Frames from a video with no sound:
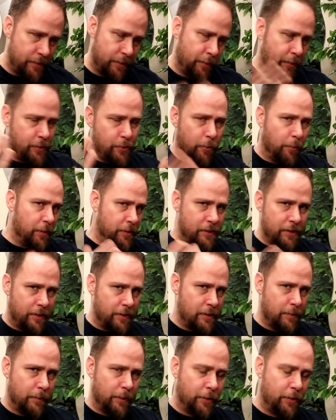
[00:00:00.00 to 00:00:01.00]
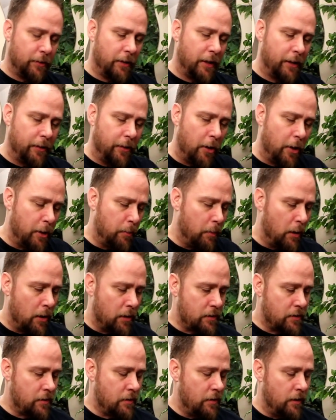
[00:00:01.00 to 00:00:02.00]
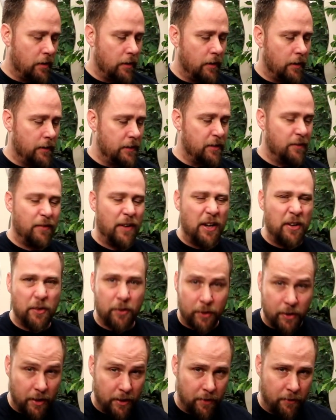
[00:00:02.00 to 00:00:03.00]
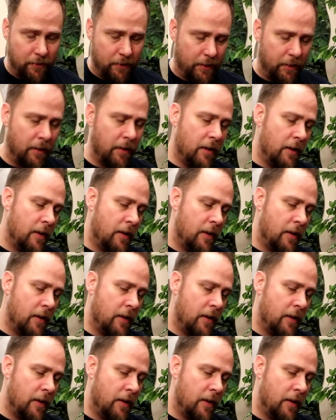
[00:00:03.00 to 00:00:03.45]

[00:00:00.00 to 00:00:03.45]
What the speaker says: So it's almost similar to like an OtterBox Defender kind of thing,